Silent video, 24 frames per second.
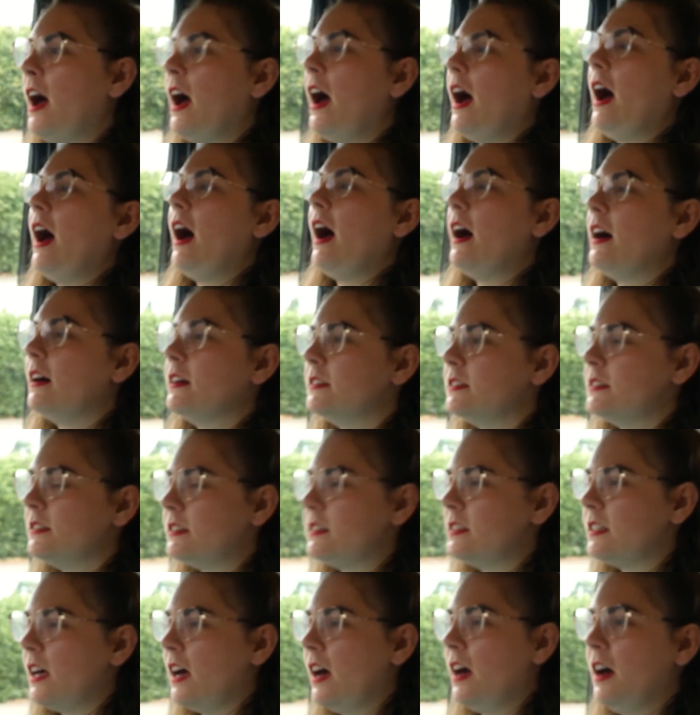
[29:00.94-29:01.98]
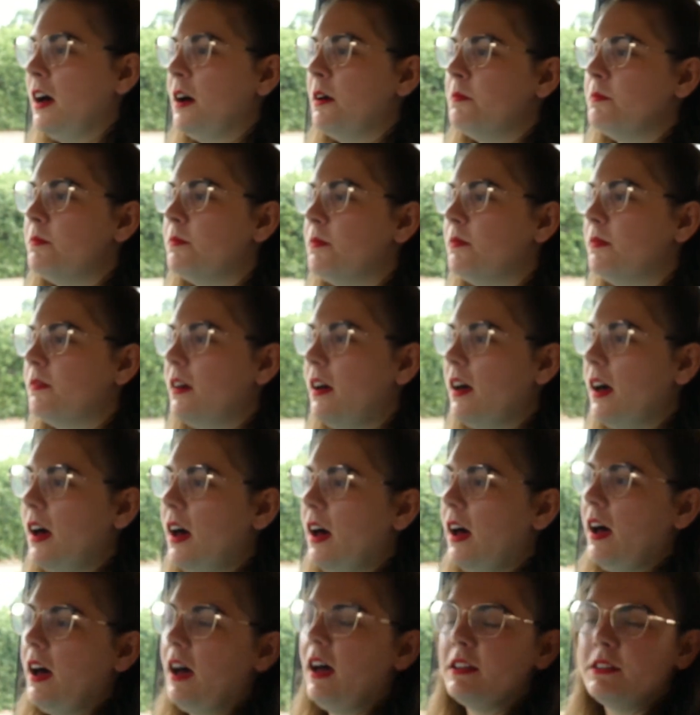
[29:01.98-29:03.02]
And
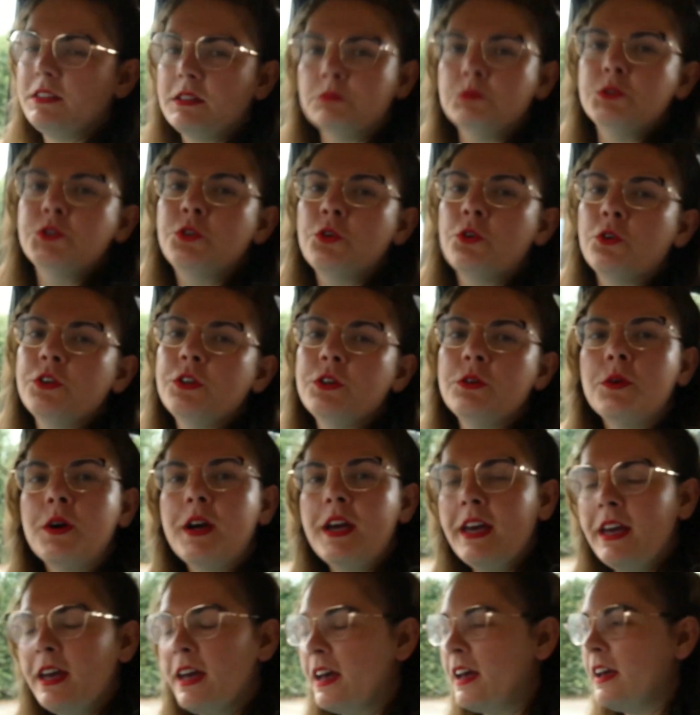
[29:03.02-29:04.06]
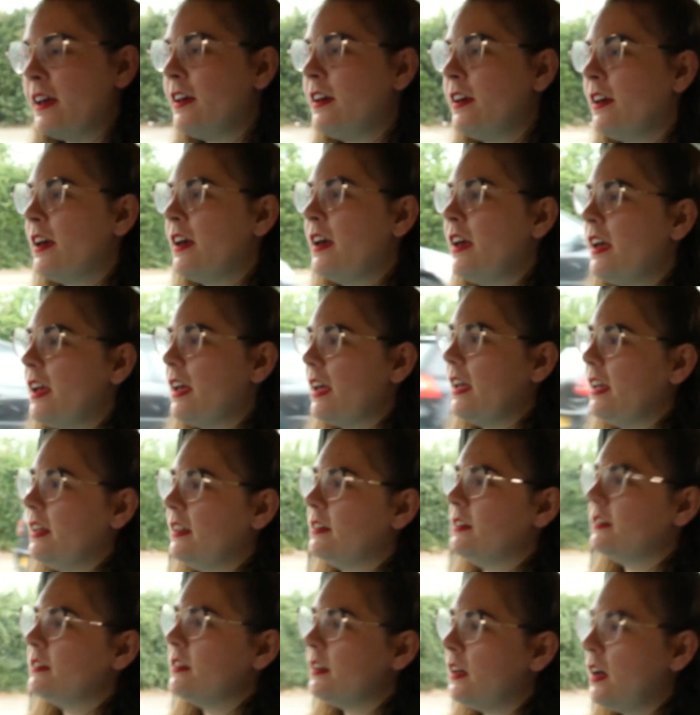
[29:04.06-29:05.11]
as I'm sure you'll hear
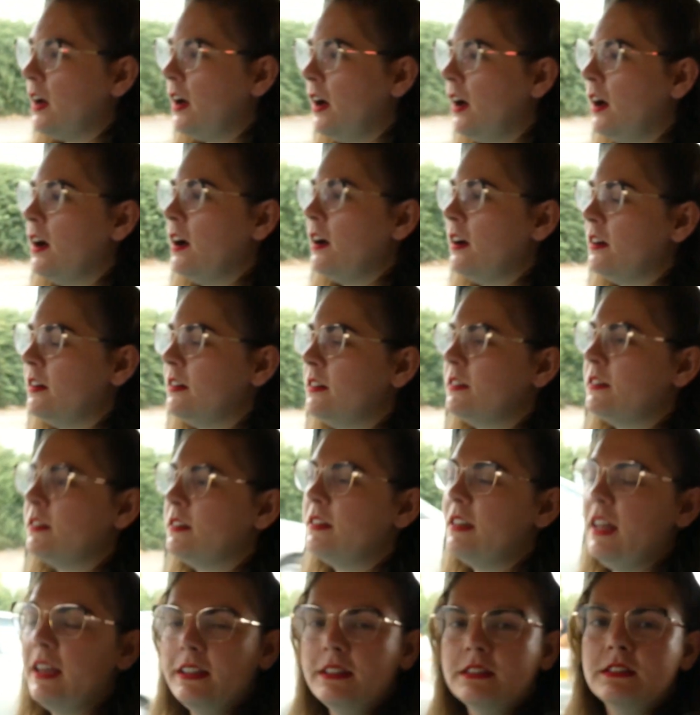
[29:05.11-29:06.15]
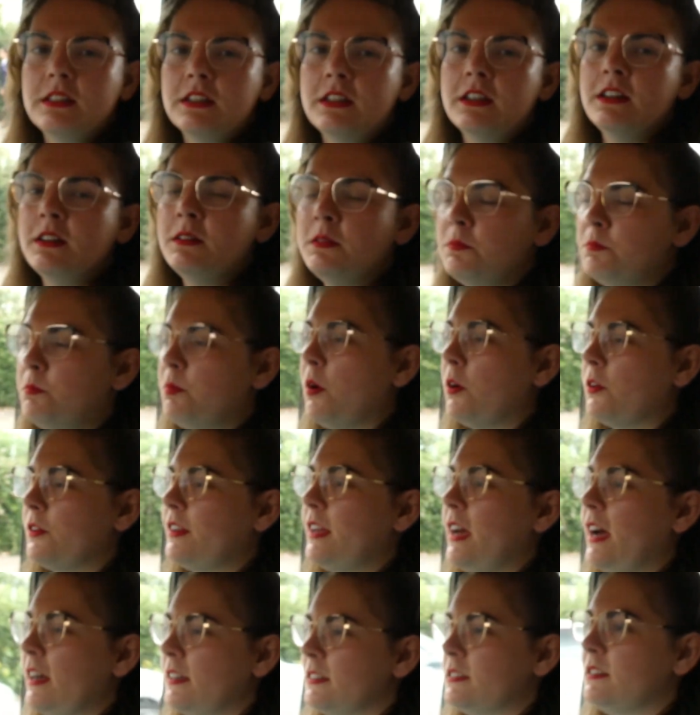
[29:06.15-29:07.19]
in later
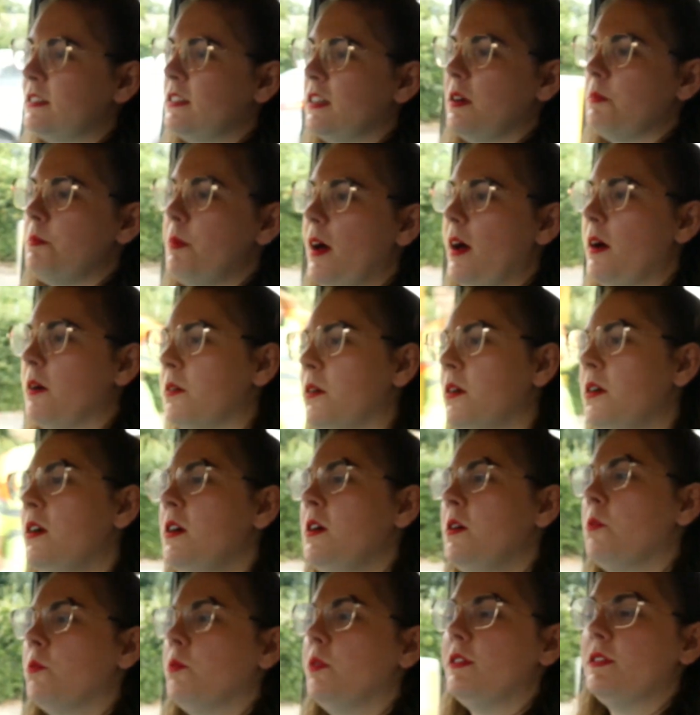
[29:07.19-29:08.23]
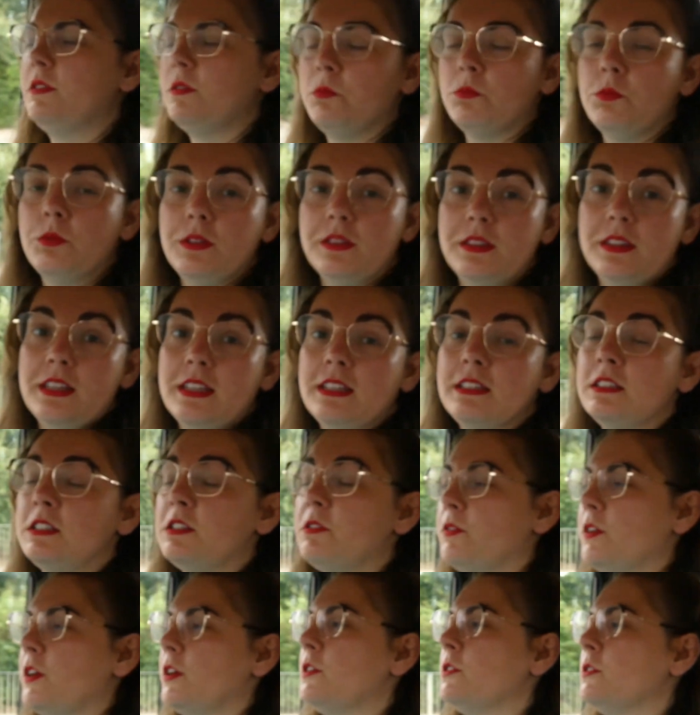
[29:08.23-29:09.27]
podcast about with the
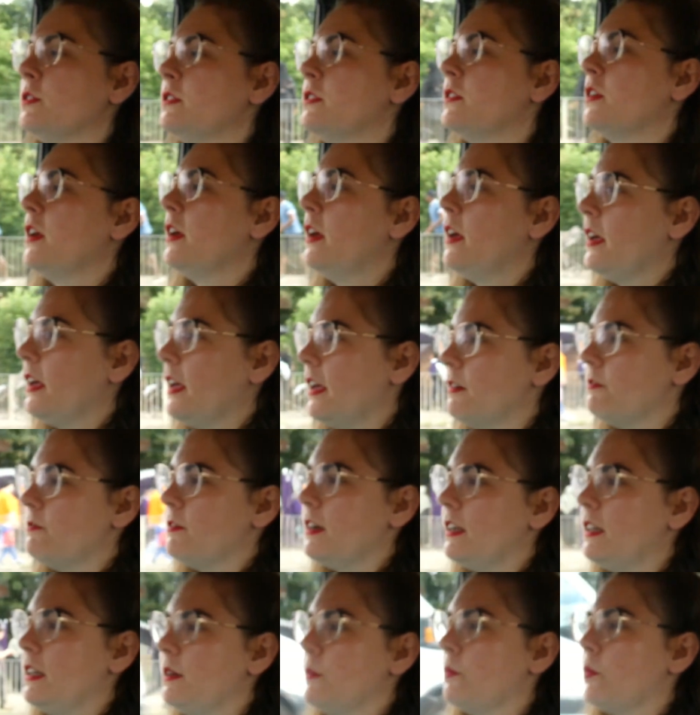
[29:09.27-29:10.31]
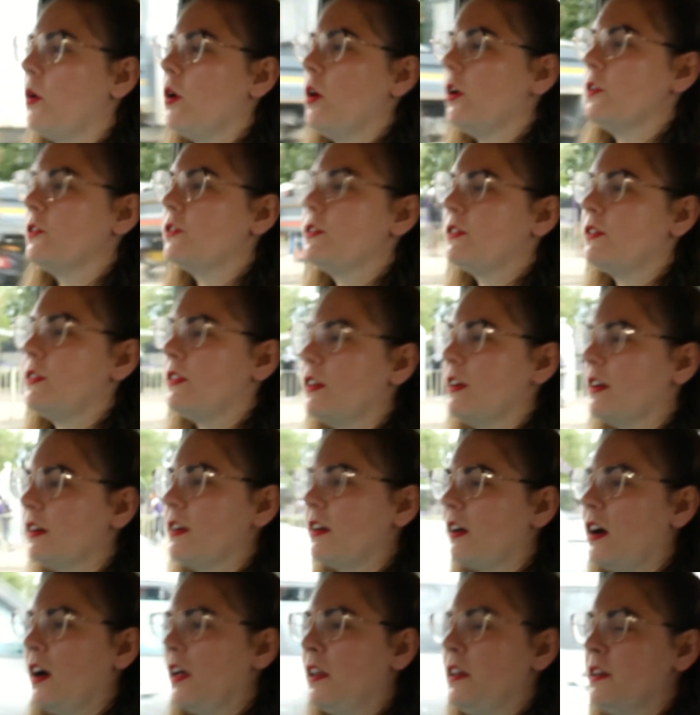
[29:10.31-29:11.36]
interviews, it really was the
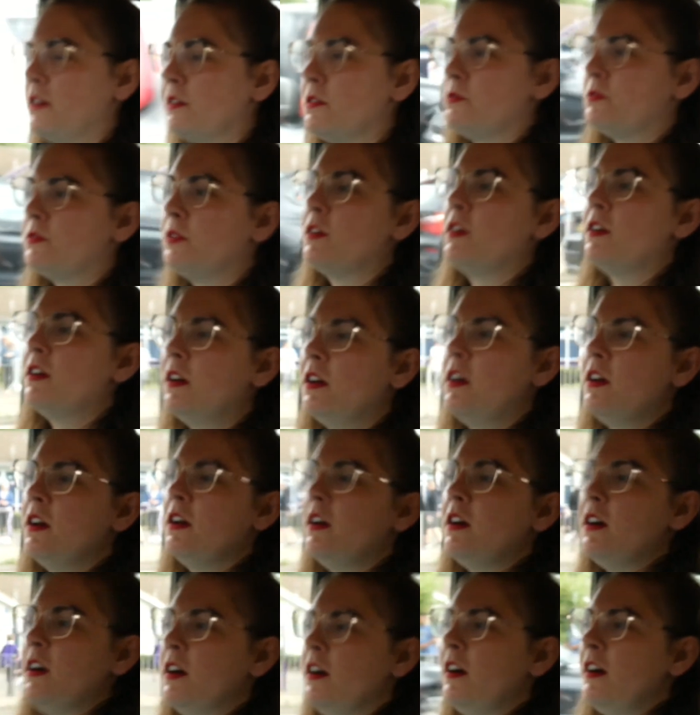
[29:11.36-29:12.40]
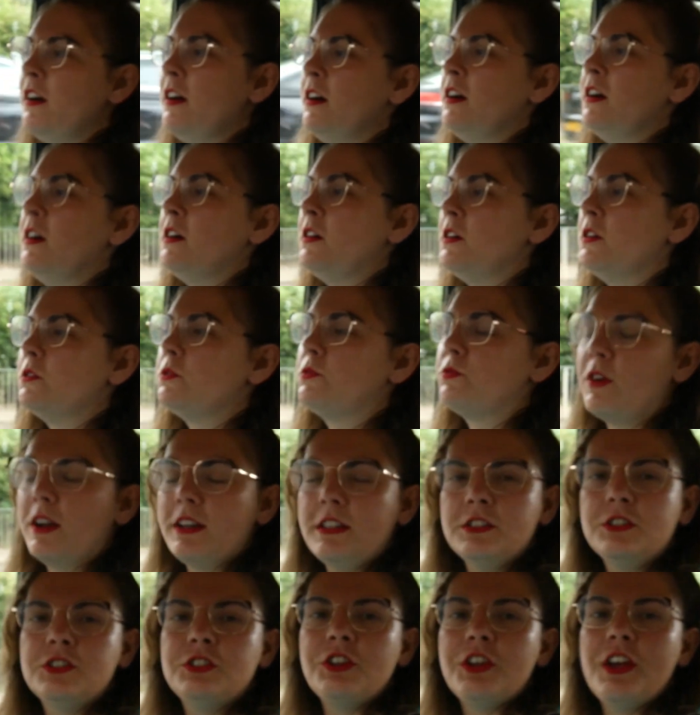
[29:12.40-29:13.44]
kind of
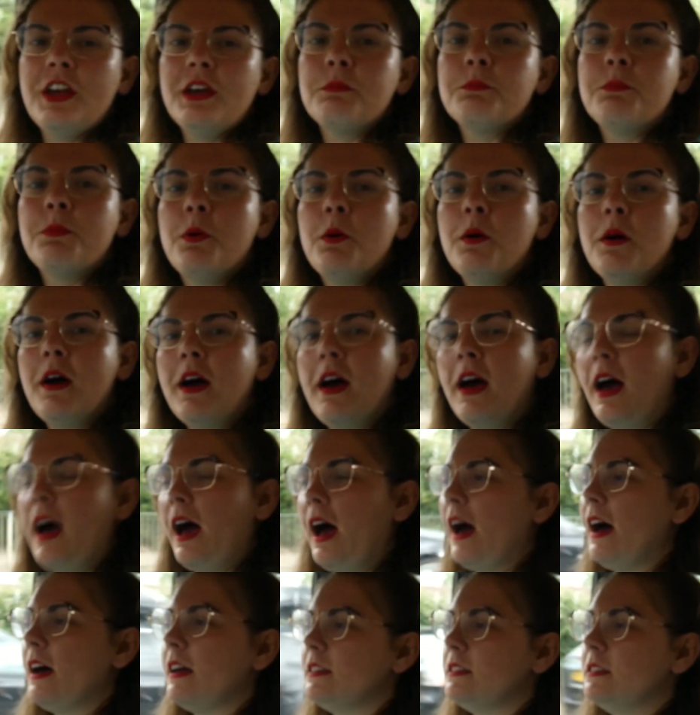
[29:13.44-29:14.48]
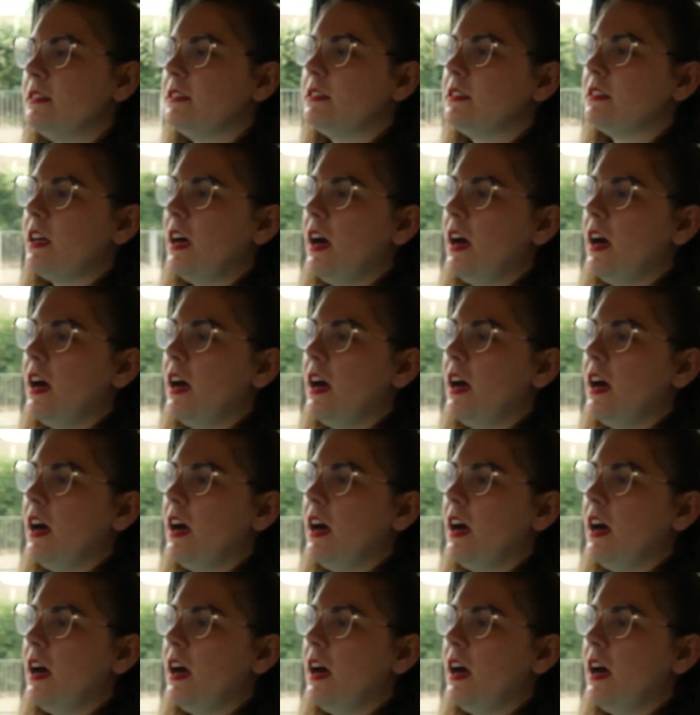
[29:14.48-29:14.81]
friendship and